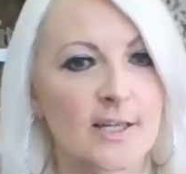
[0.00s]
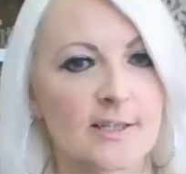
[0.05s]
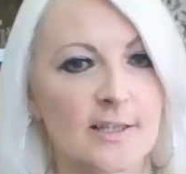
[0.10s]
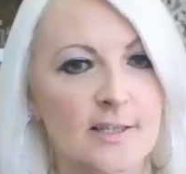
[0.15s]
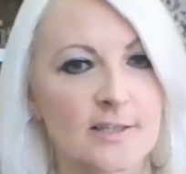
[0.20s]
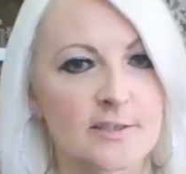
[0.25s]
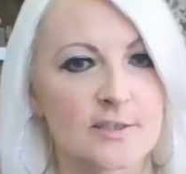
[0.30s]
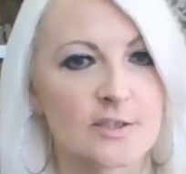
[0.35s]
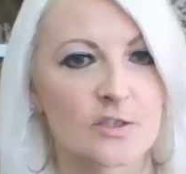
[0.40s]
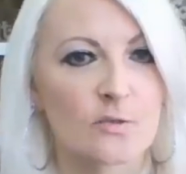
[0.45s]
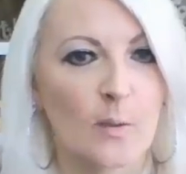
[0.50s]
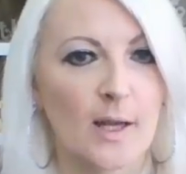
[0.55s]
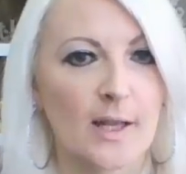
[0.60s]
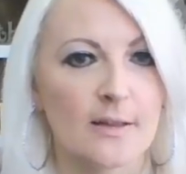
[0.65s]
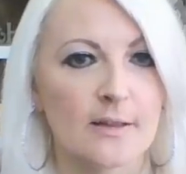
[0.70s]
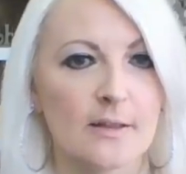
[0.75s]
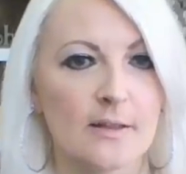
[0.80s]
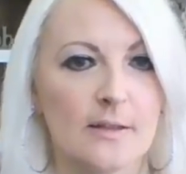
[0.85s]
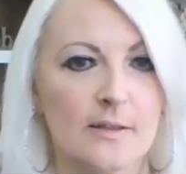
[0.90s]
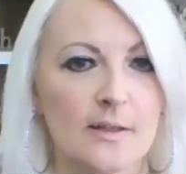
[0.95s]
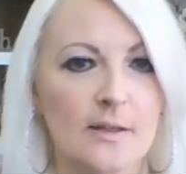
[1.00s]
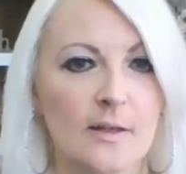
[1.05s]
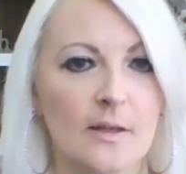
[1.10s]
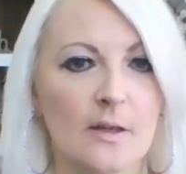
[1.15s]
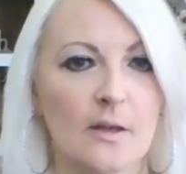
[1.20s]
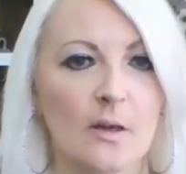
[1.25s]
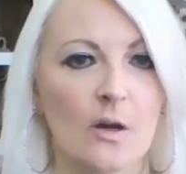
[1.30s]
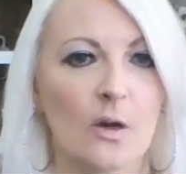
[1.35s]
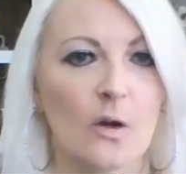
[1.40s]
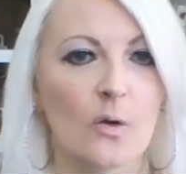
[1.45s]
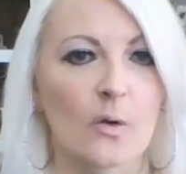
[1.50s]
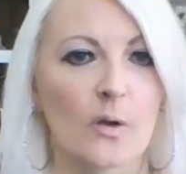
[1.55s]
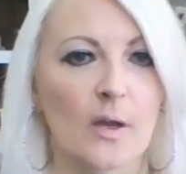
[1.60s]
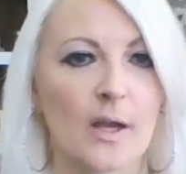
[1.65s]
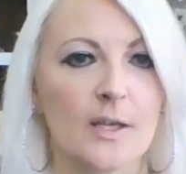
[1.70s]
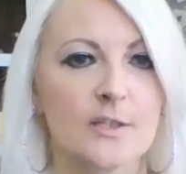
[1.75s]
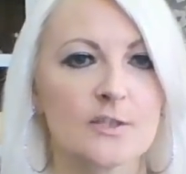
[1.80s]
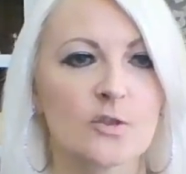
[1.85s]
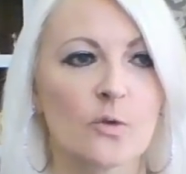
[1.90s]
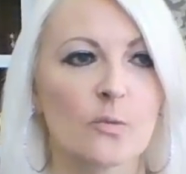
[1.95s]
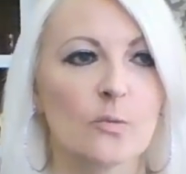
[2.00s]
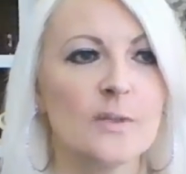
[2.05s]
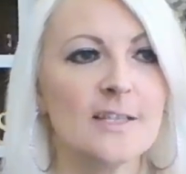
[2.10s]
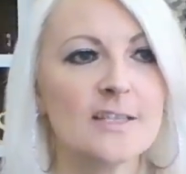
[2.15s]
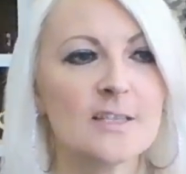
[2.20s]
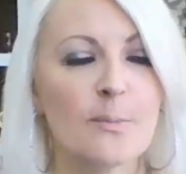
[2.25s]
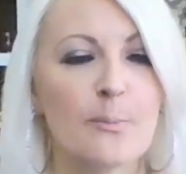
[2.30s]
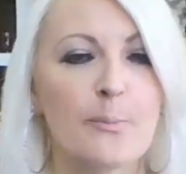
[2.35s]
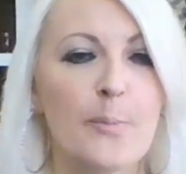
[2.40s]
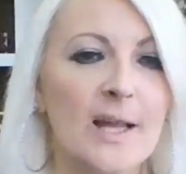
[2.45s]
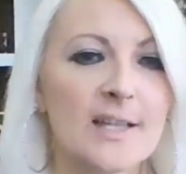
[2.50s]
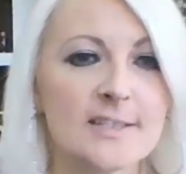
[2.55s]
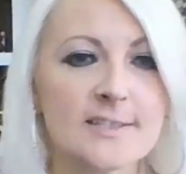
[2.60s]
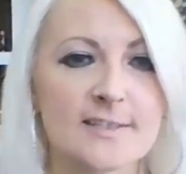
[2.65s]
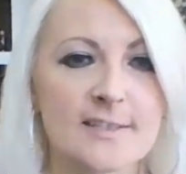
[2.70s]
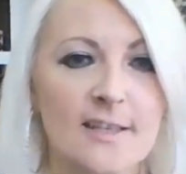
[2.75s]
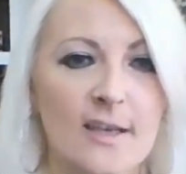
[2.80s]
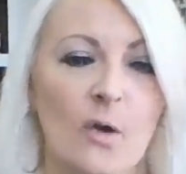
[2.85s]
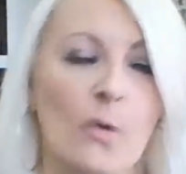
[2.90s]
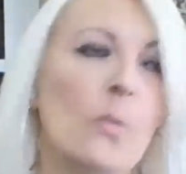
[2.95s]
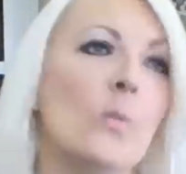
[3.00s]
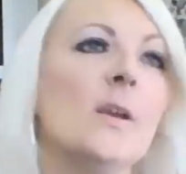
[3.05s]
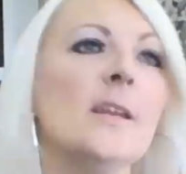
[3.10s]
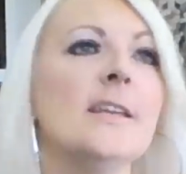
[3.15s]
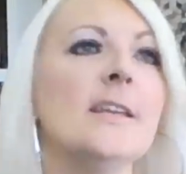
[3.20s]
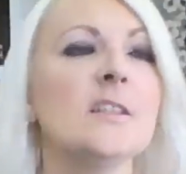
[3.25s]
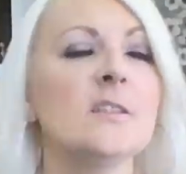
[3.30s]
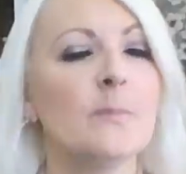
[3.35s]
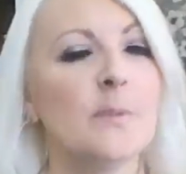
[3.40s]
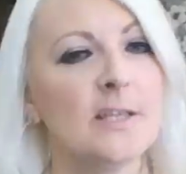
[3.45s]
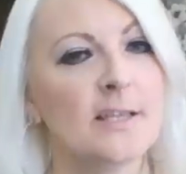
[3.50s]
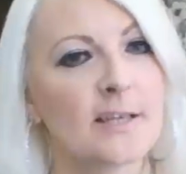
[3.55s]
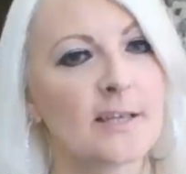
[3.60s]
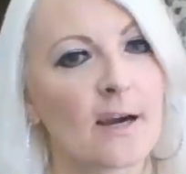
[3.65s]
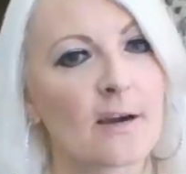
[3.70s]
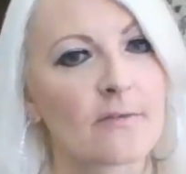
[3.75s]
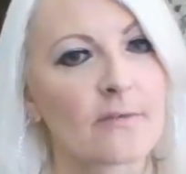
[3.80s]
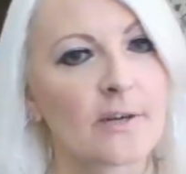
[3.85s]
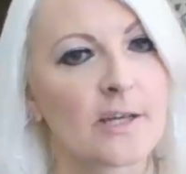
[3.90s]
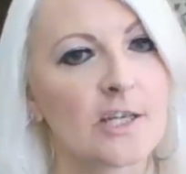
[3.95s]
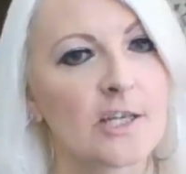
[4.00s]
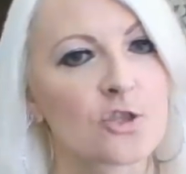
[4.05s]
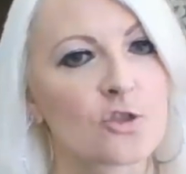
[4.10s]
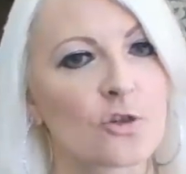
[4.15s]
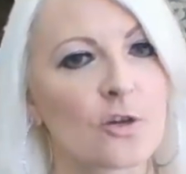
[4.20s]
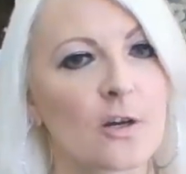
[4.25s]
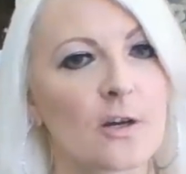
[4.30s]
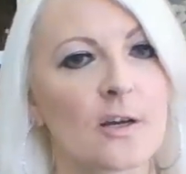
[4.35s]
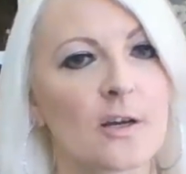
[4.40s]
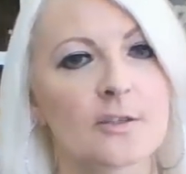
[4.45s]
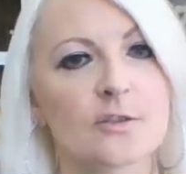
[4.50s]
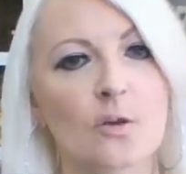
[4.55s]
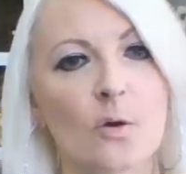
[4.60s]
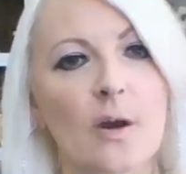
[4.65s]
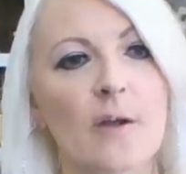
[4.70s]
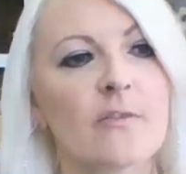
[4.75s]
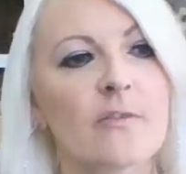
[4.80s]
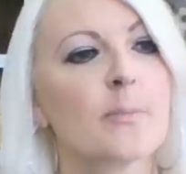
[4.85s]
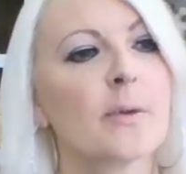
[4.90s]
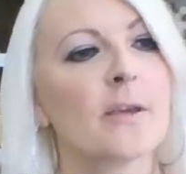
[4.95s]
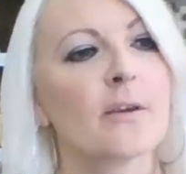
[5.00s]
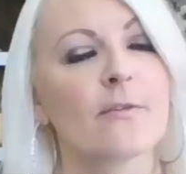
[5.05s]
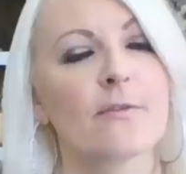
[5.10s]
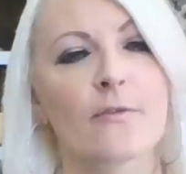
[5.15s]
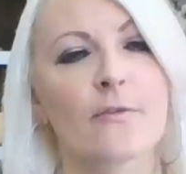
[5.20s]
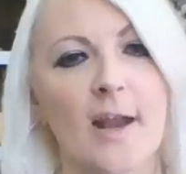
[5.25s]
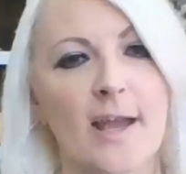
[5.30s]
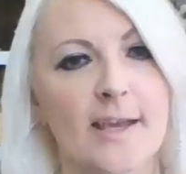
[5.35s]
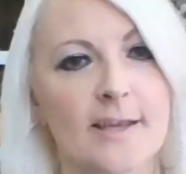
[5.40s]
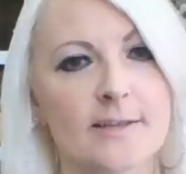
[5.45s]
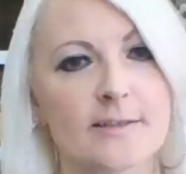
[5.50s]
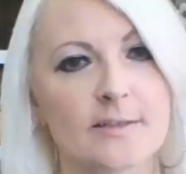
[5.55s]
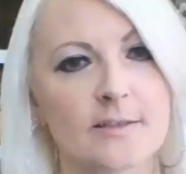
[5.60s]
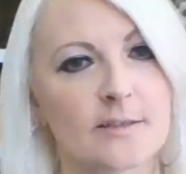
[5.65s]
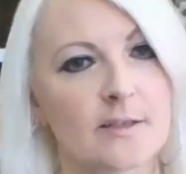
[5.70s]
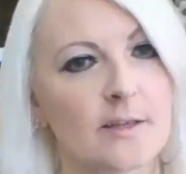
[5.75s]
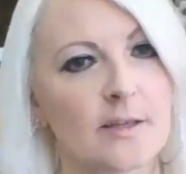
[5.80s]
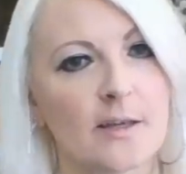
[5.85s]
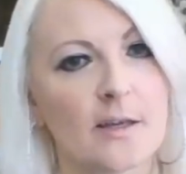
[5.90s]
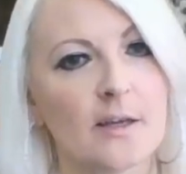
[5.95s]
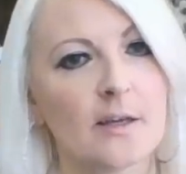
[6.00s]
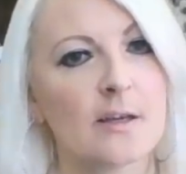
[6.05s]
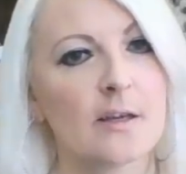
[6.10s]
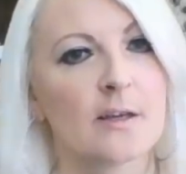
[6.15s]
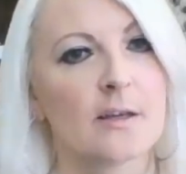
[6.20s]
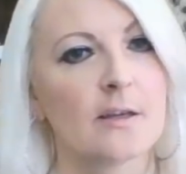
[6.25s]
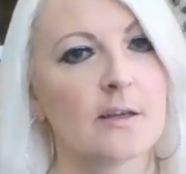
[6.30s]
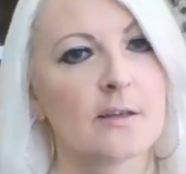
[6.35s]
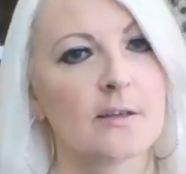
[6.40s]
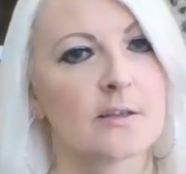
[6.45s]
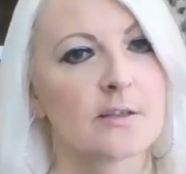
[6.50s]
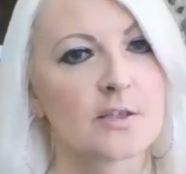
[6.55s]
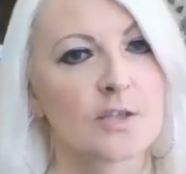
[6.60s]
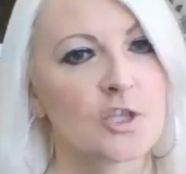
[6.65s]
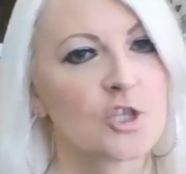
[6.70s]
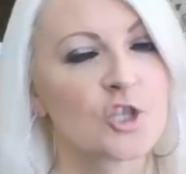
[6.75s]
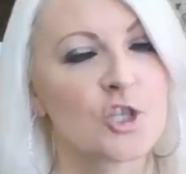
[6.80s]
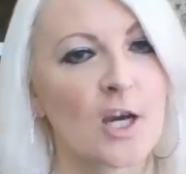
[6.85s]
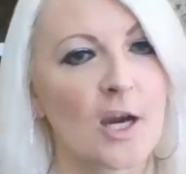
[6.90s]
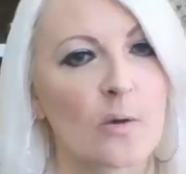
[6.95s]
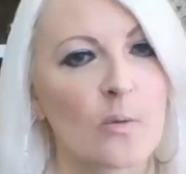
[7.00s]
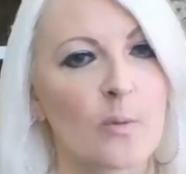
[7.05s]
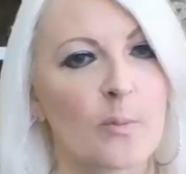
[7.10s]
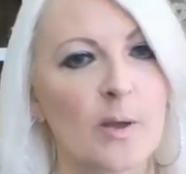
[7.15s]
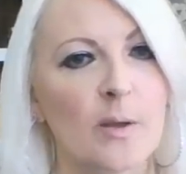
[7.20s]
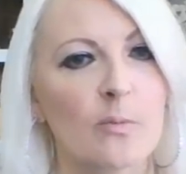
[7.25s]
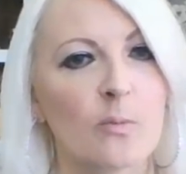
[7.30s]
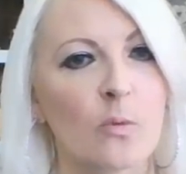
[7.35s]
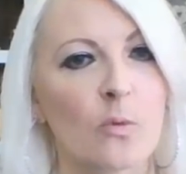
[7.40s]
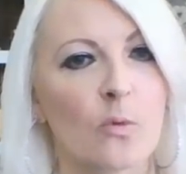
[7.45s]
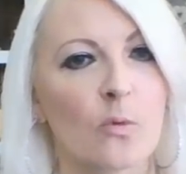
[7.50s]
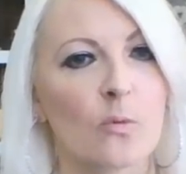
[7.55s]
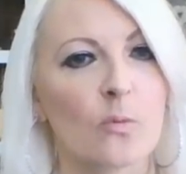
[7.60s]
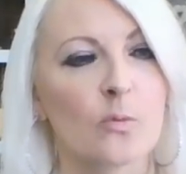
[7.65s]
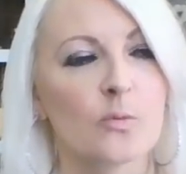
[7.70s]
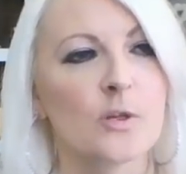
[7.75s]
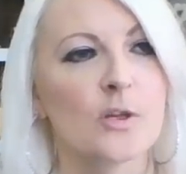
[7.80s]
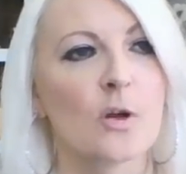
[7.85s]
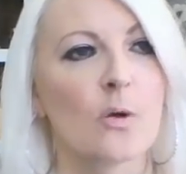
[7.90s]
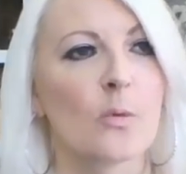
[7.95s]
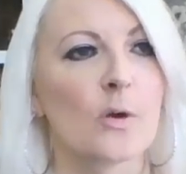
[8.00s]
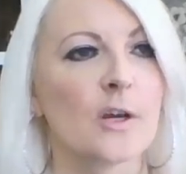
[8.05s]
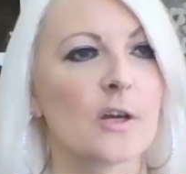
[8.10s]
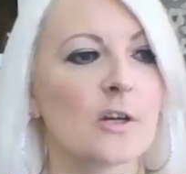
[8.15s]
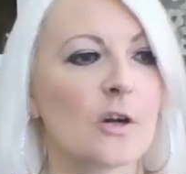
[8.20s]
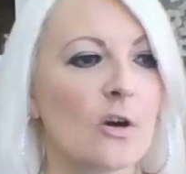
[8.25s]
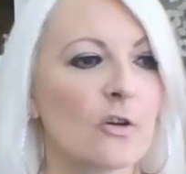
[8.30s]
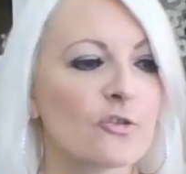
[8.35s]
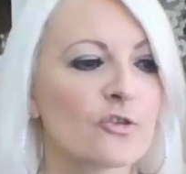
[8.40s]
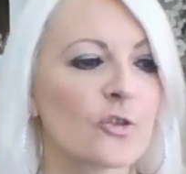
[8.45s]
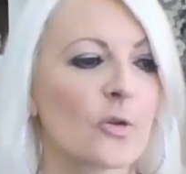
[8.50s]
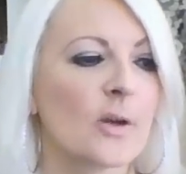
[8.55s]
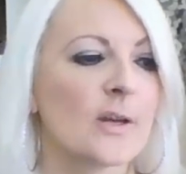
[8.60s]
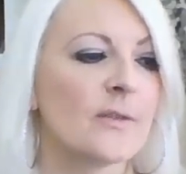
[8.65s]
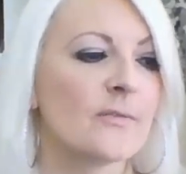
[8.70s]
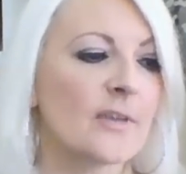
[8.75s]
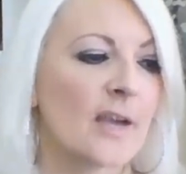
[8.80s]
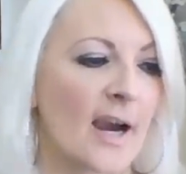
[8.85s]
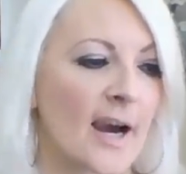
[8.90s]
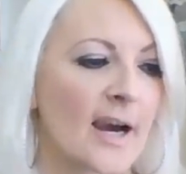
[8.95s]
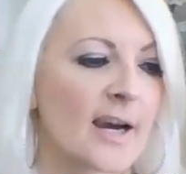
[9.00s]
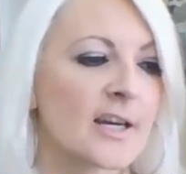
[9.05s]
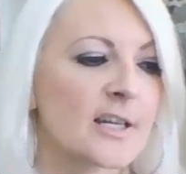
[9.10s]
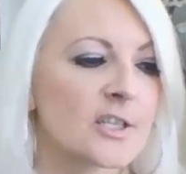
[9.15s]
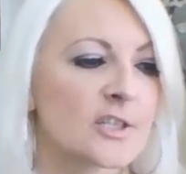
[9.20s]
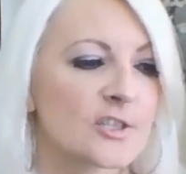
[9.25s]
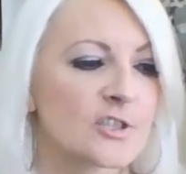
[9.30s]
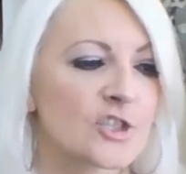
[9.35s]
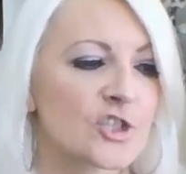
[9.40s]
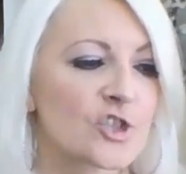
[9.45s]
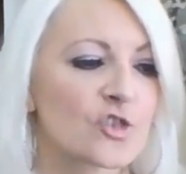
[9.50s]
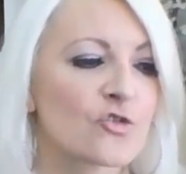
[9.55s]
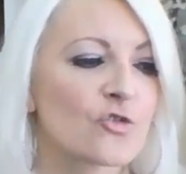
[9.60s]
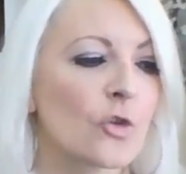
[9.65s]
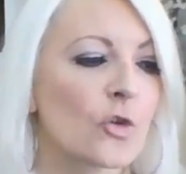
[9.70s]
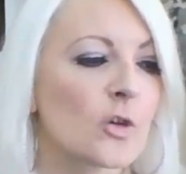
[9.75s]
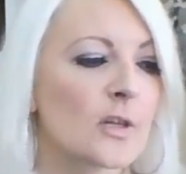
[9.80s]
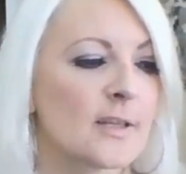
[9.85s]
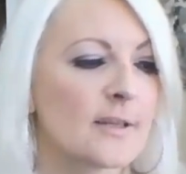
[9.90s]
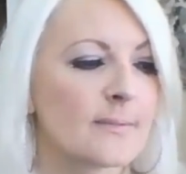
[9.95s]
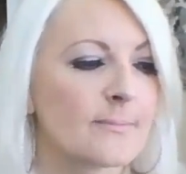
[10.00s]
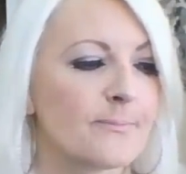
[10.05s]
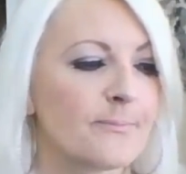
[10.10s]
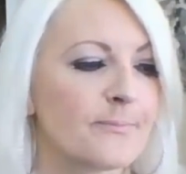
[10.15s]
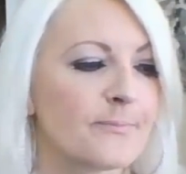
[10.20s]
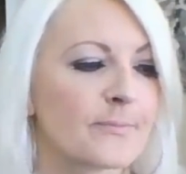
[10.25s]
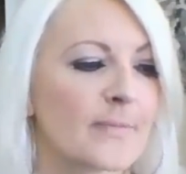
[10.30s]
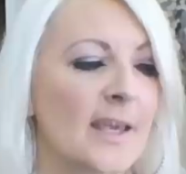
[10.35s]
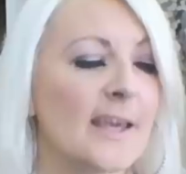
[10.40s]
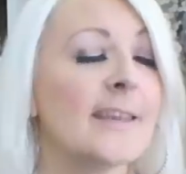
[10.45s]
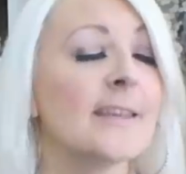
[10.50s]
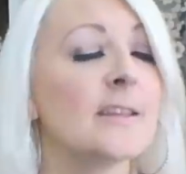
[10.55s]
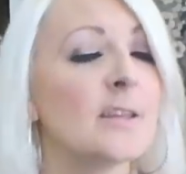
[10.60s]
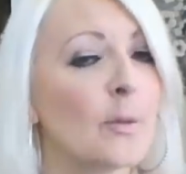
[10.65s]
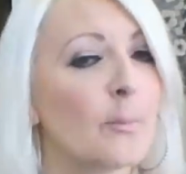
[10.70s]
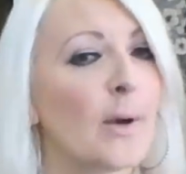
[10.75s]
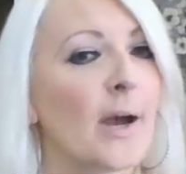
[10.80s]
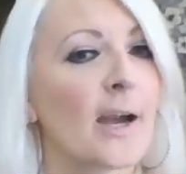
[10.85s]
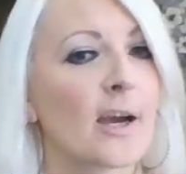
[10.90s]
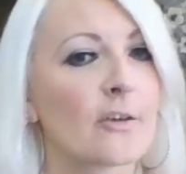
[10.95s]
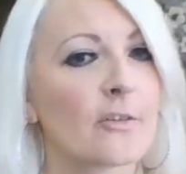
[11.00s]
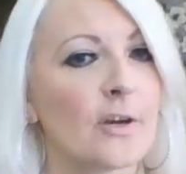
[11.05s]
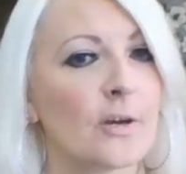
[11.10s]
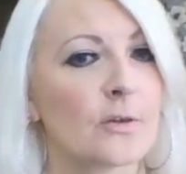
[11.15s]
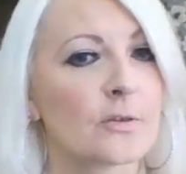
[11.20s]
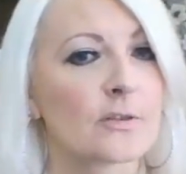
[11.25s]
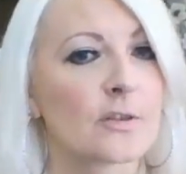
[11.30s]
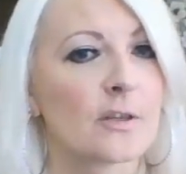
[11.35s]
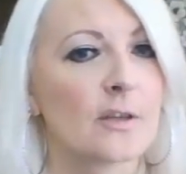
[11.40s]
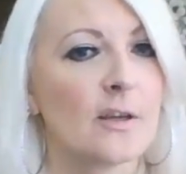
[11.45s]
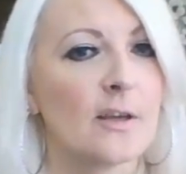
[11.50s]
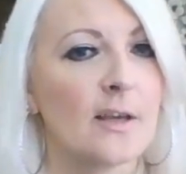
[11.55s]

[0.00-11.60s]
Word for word: things as well. Okay, so we need to balance it out. We need to be there for each other and don't ever be afraid to share with people, you know, what you're going through. And if you are struggling in the background,